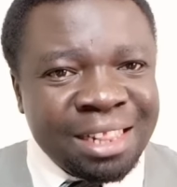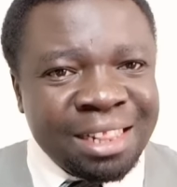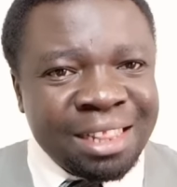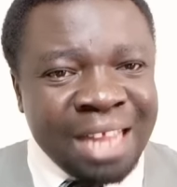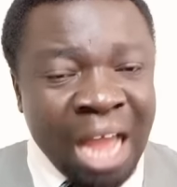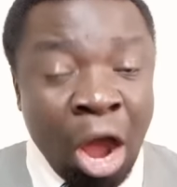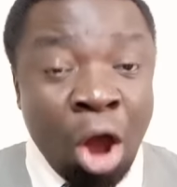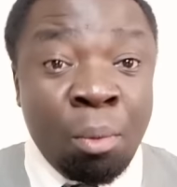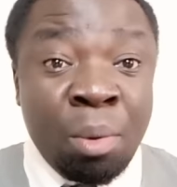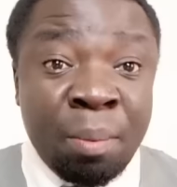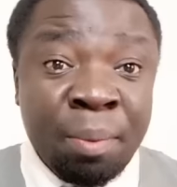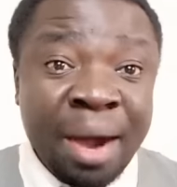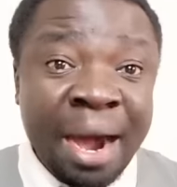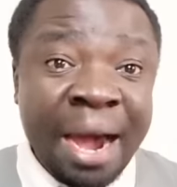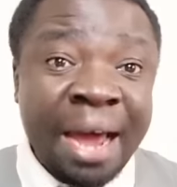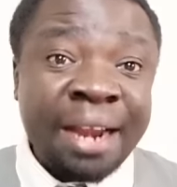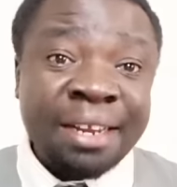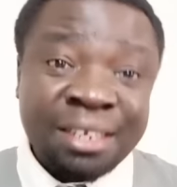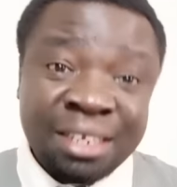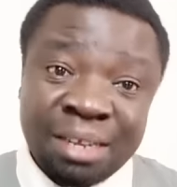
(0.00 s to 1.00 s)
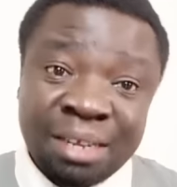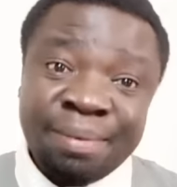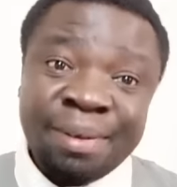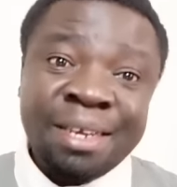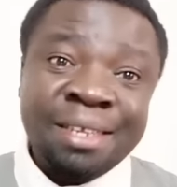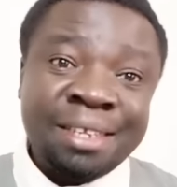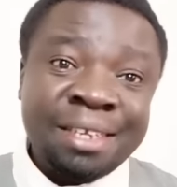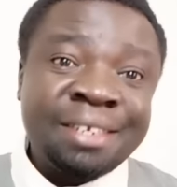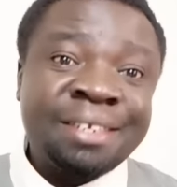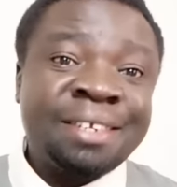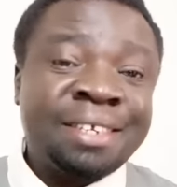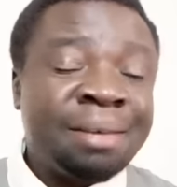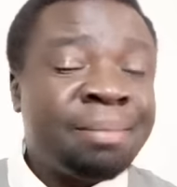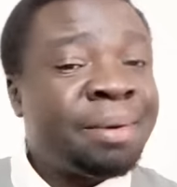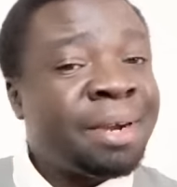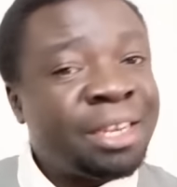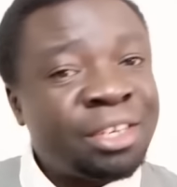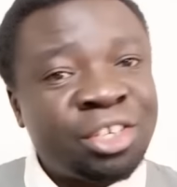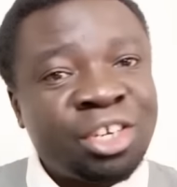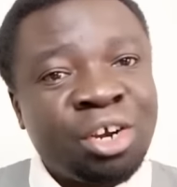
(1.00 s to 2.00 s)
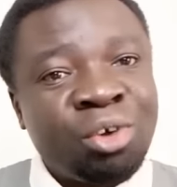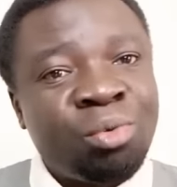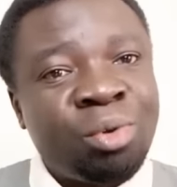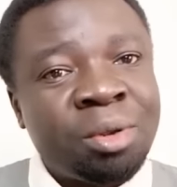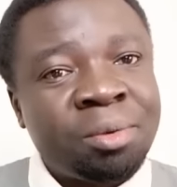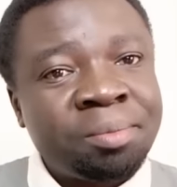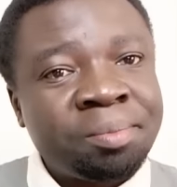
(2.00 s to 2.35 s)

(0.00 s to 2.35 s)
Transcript: how people are receiving this same Gachagua